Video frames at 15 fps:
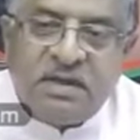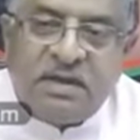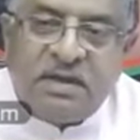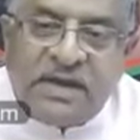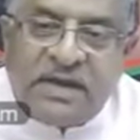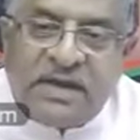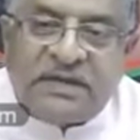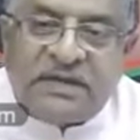
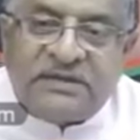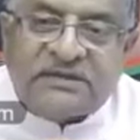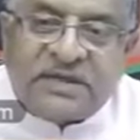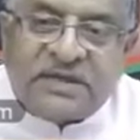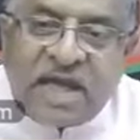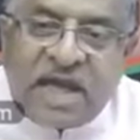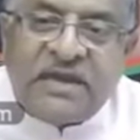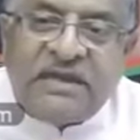Let us
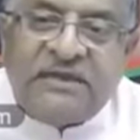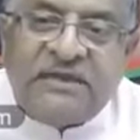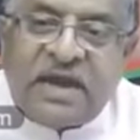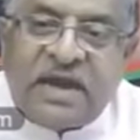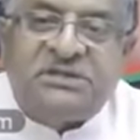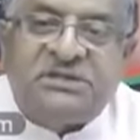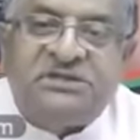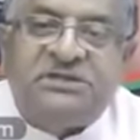carry
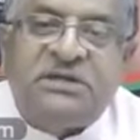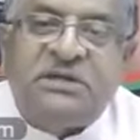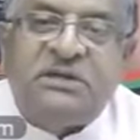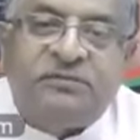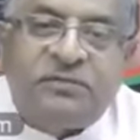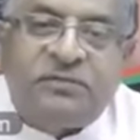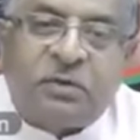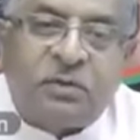that
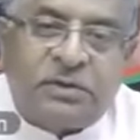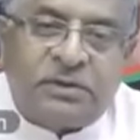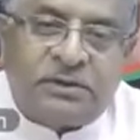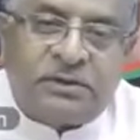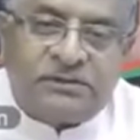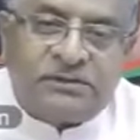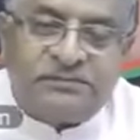journey forward.